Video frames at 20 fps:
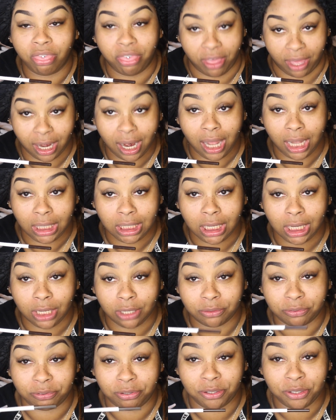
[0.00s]
that I
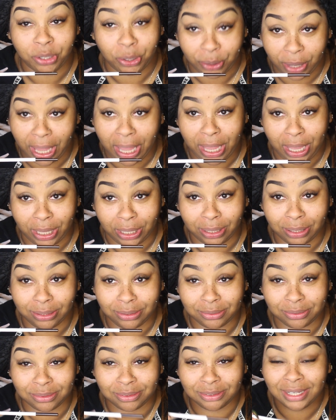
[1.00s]
love, okay?
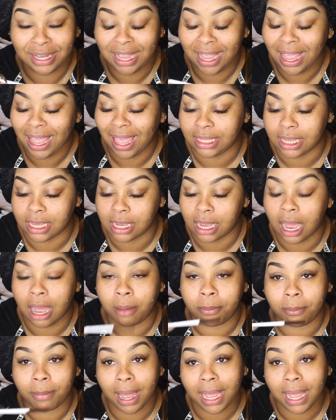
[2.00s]
Yeah, I